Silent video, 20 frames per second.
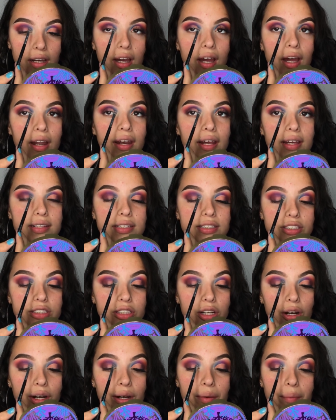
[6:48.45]
And I
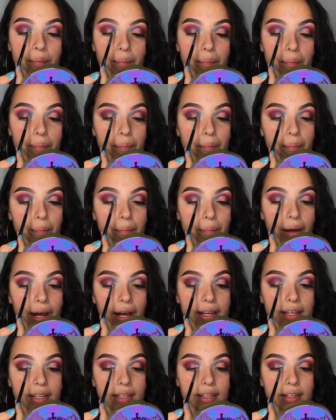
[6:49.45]
start
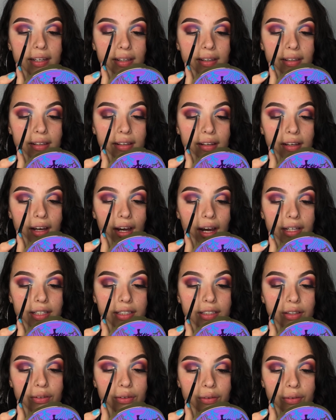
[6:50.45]
packing it. I
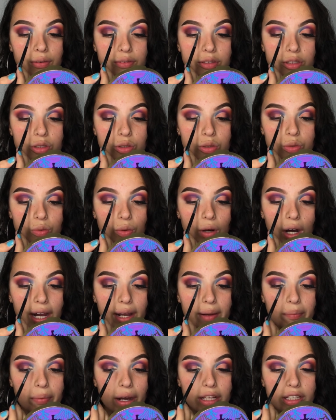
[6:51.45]
don't
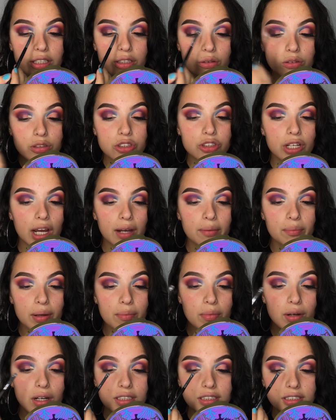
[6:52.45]
swipe, I don't drag my
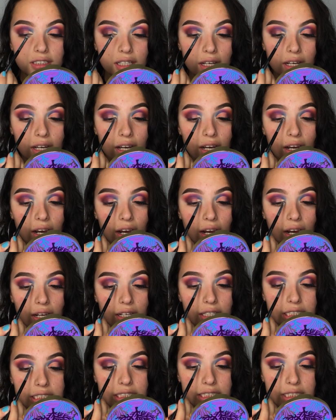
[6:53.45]
brush,
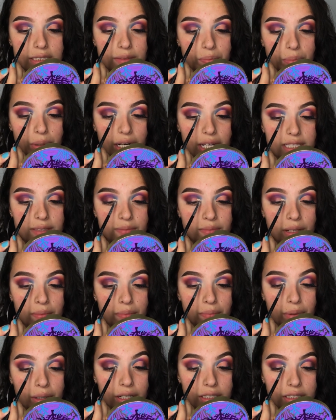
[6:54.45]
I just press my
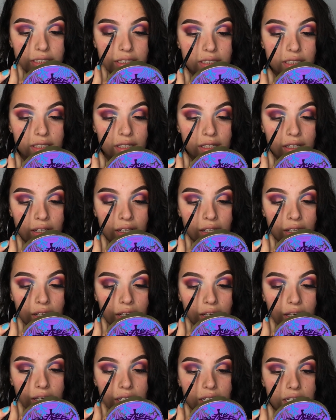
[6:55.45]
brush
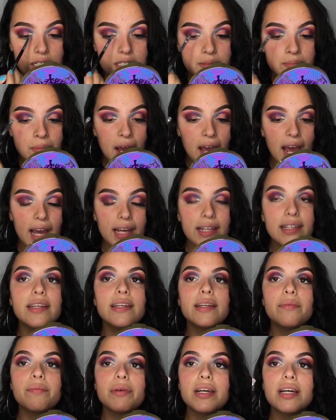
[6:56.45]
into my
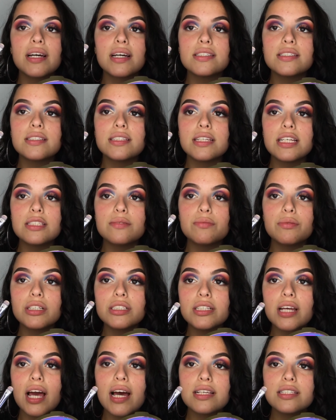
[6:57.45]
eyelid, and because this
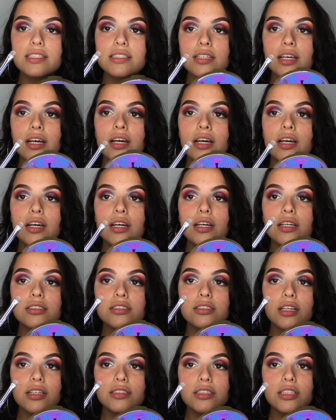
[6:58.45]
brush has
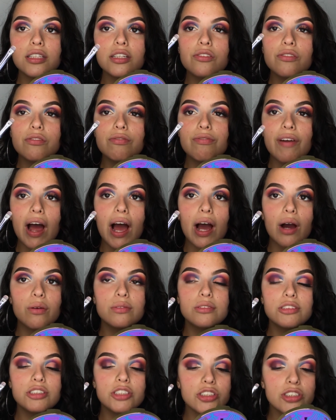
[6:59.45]
such a
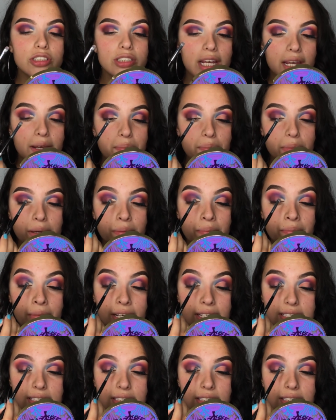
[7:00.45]
round shape, it makes